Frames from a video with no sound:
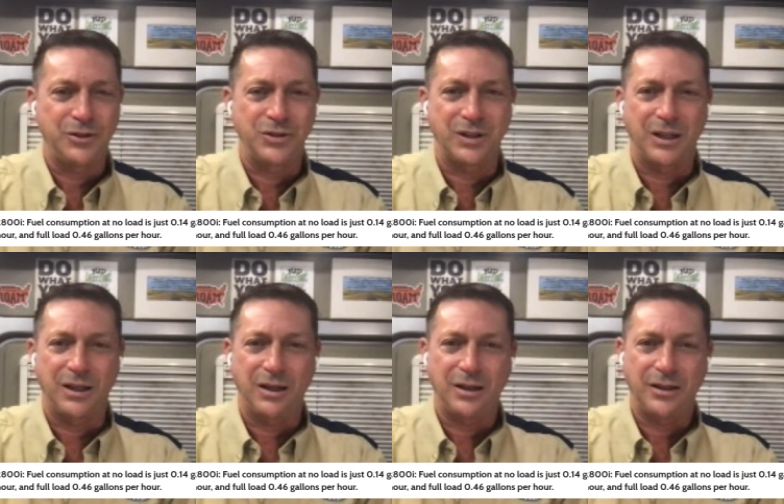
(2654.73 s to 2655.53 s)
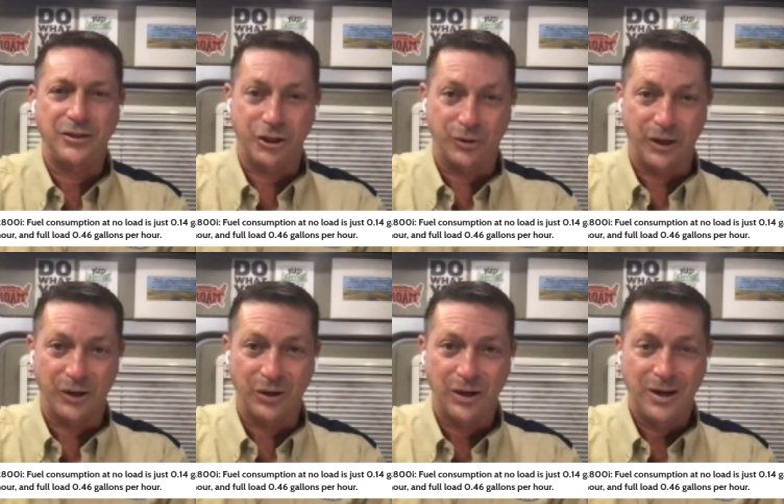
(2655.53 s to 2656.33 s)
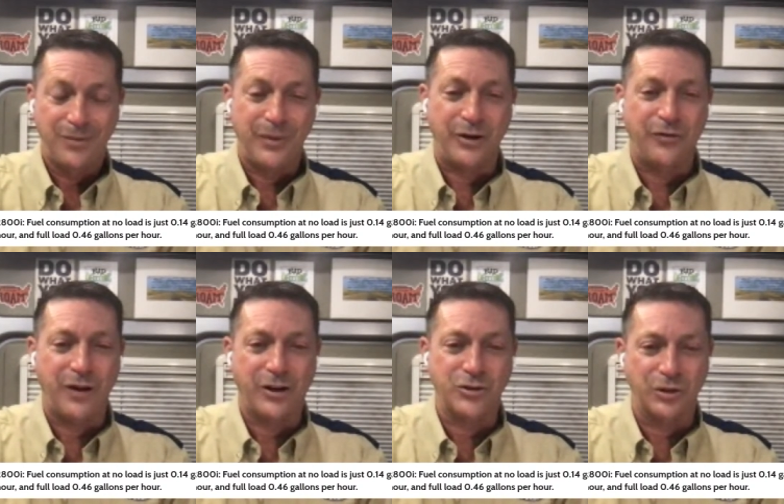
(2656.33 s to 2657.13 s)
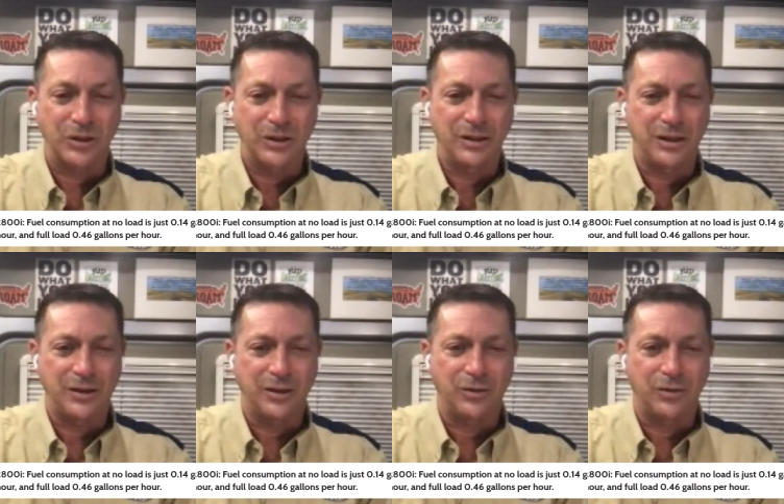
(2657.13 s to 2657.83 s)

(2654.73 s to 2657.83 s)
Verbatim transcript: which is the uh, generator manufacturer uh,